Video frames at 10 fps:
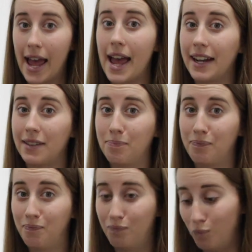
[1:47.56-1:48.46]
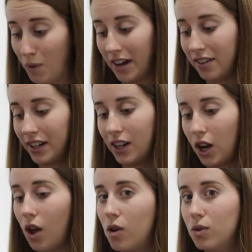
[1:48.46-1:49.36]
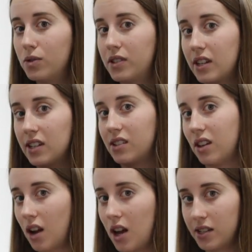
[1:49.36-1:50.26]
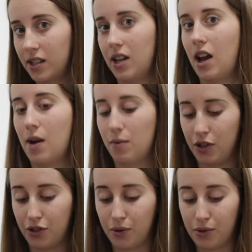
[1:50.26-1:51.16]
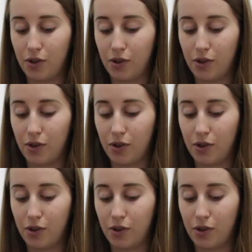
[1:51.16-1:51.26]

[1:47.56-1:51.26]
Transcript: and wearing clothes is the last thing I want to do.